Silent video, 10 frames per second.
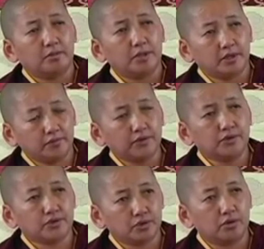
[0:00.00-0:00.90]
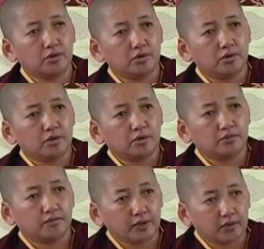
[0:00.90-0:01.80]
But even so,
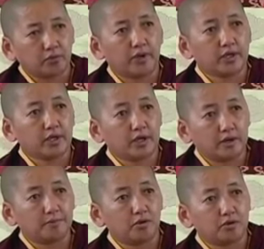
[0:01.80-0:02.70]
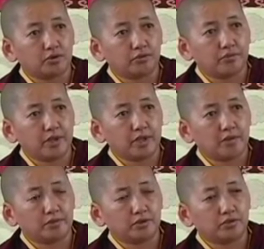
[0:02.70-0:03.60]
for that waking up or to be
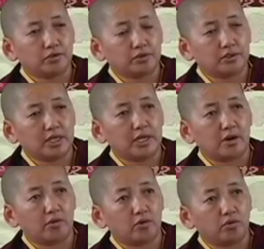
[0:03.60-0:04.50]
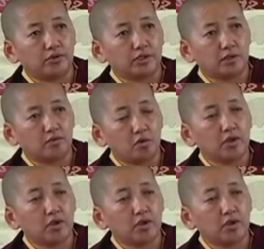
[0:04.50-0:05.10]
able to tell our own self, oh